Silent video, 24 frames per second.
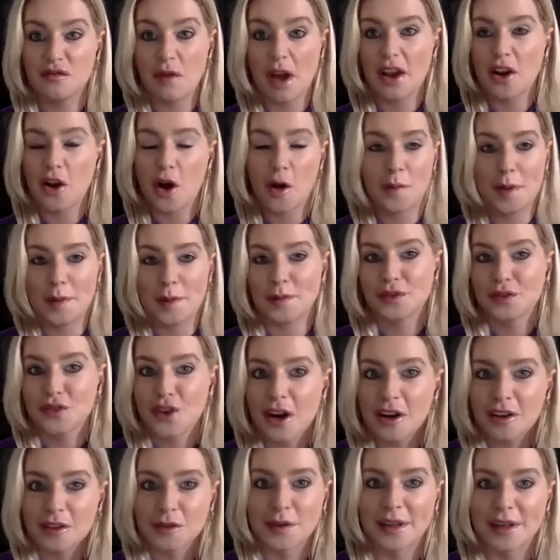a lot of people
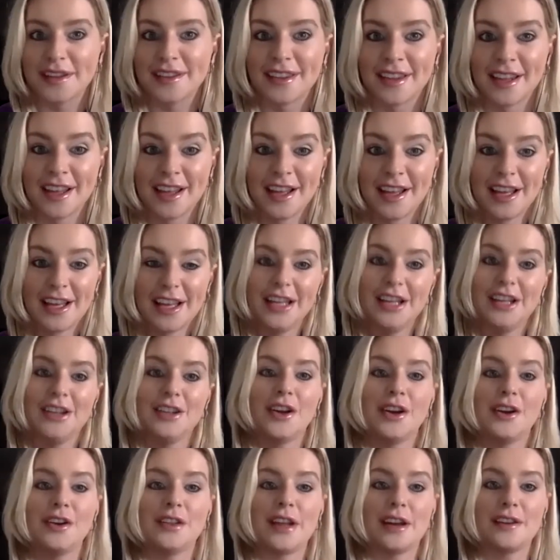struggle with, you
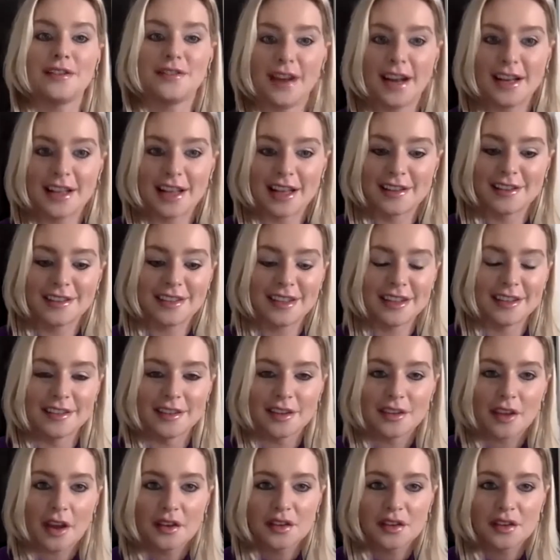know, their finances.